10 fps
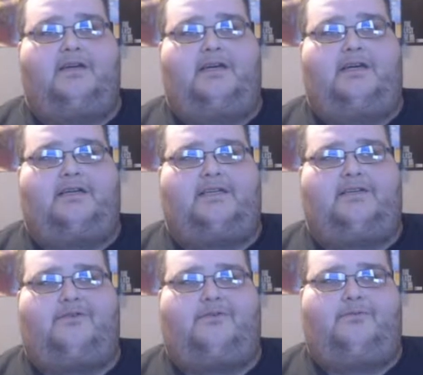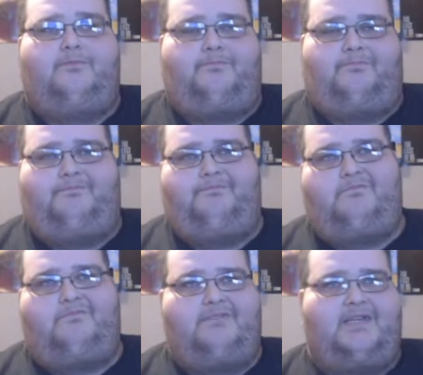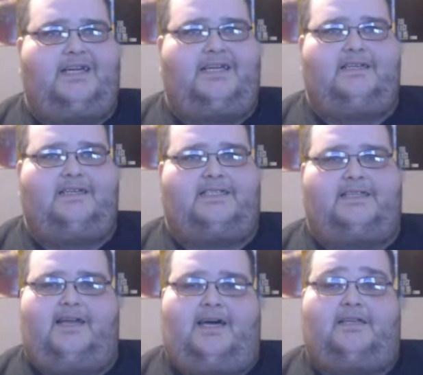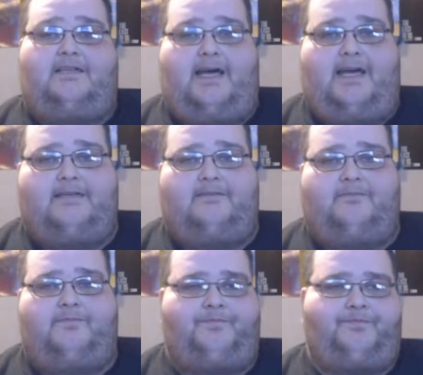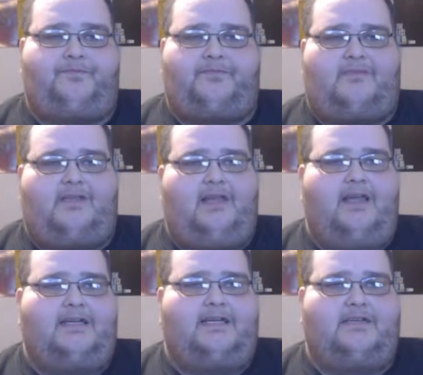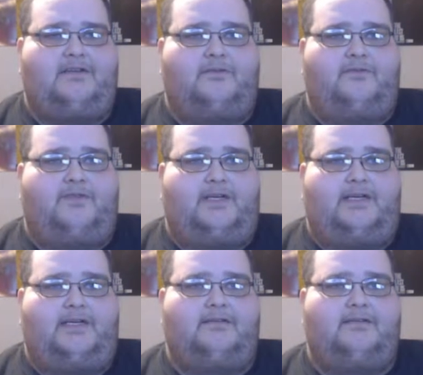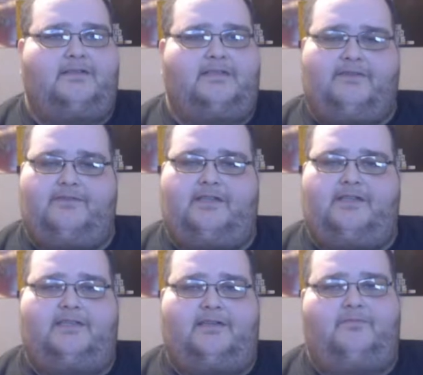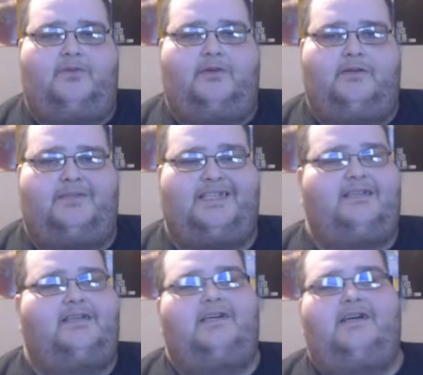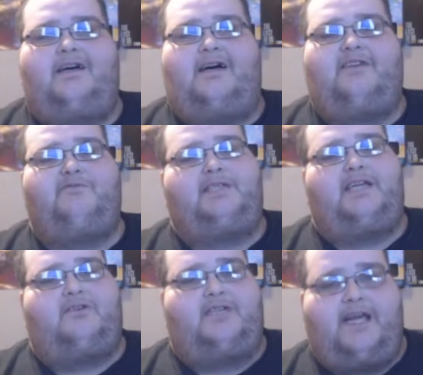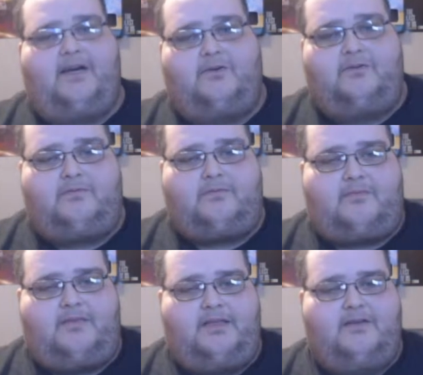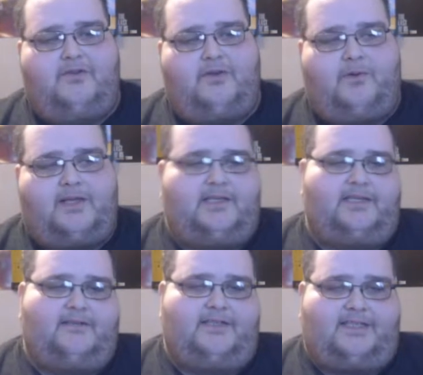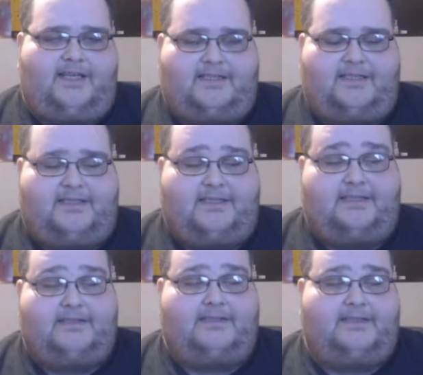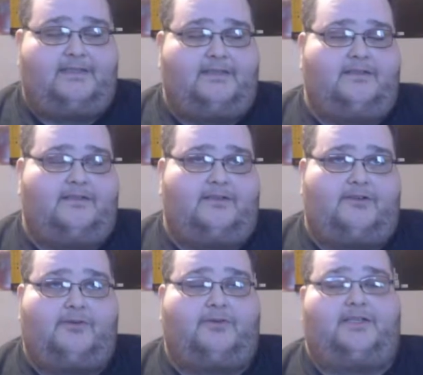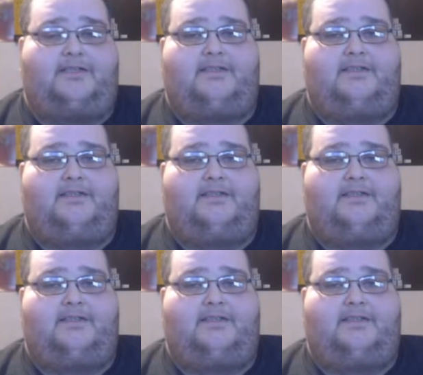And I know it it's not a lot, and I could have uh, definitely done more, but I've been down and out. The weather here in Texas is atrocious.